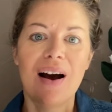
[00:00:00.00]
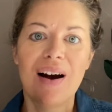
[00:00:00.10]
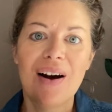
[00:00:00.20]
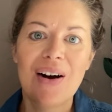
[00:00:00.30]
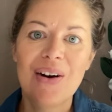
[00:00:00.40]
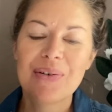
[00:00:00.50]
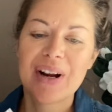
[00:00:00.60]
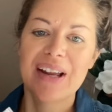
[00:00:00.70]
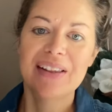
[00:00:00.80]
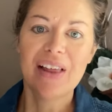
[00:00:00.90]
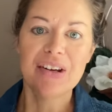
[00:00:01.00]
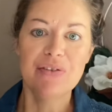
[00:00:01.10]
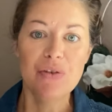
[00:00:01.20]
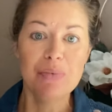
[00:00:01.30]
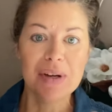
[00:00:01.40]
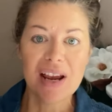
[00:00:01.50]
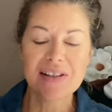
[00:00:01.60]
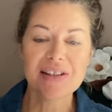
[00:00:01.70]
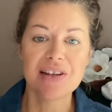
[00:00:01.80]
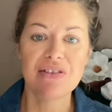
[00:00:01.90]
All right, a lot of you have been
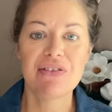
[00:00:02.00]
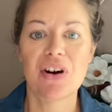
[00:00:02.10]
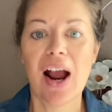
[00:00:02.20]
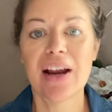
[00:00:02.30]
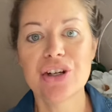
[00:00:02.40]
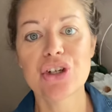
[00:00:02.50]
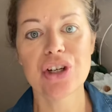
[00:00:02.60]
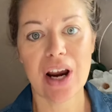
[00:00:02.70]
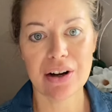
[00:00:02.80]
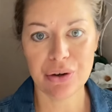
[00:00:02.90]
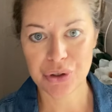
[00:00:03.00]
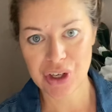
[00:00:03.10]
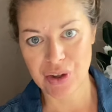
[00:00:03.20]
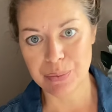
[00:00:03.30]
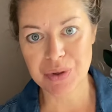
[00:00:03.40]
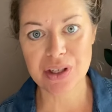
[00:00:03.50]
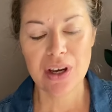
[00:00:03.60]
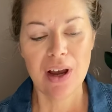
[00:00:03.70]
asking for eyeshadow tips.